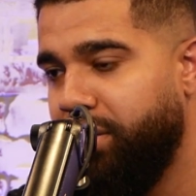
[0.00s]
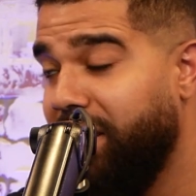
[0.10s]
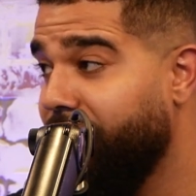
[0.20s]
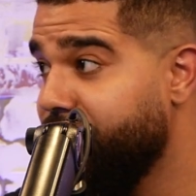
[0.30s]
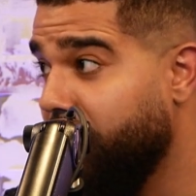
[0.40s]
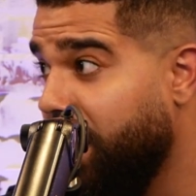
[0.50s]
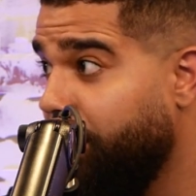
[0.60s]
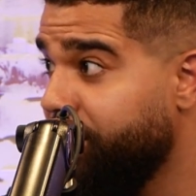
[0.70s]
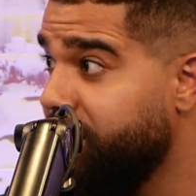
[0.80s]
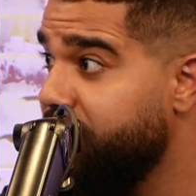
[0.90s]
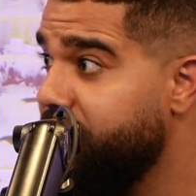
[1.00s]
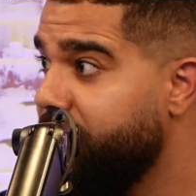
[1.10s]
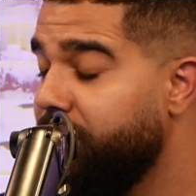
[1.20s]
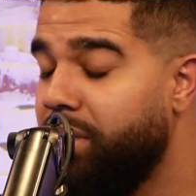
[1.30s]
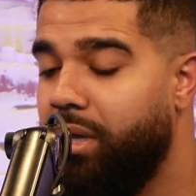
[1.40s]
leverage our
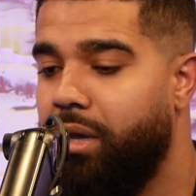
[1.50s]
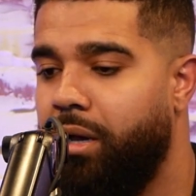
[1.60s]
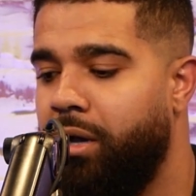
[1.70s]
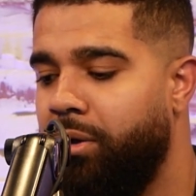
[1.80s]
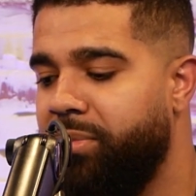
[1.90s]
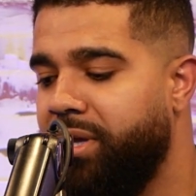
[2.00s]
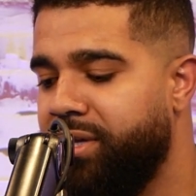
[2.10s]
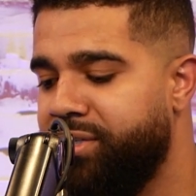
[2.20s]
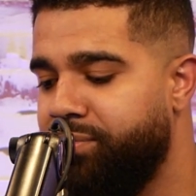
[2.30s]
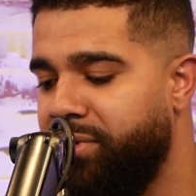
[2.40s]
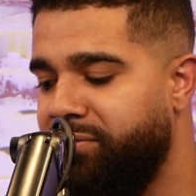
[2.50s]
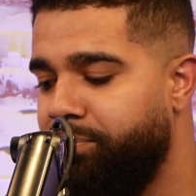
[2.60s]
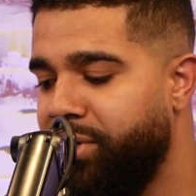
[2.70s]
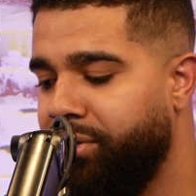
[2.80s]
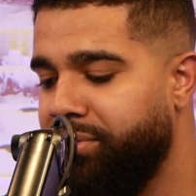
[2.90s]
competition because we
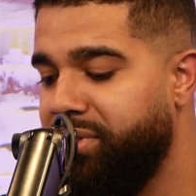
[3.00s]
built the